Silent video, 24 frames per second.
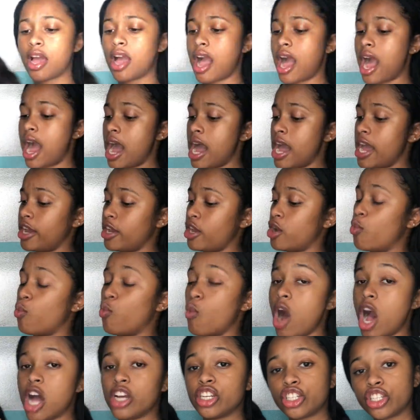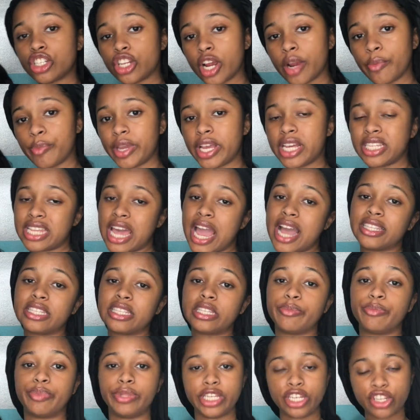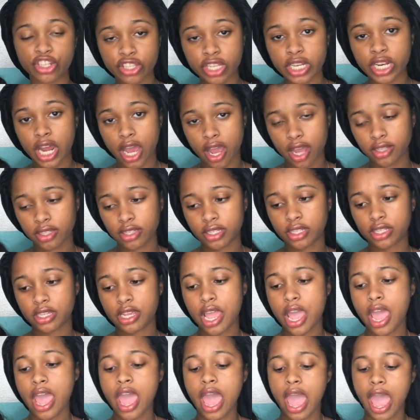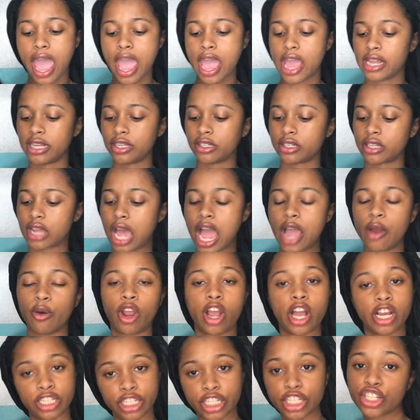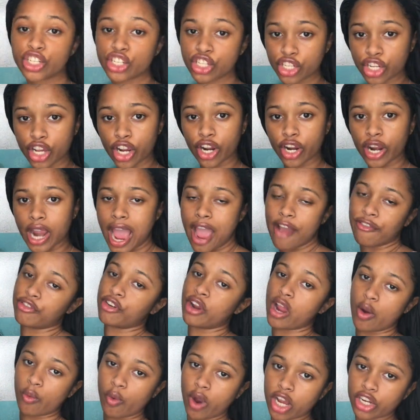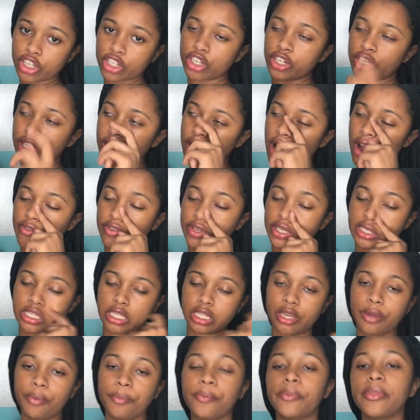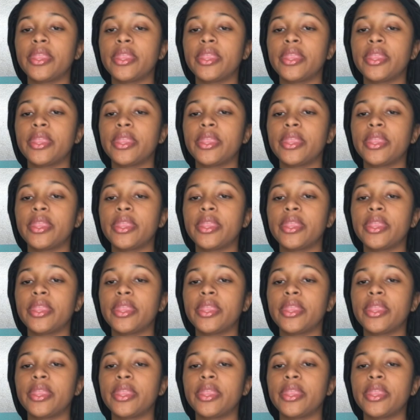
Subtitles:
I washed her because I had to bleach the knots, and I conditioned her after I washed her, obviously.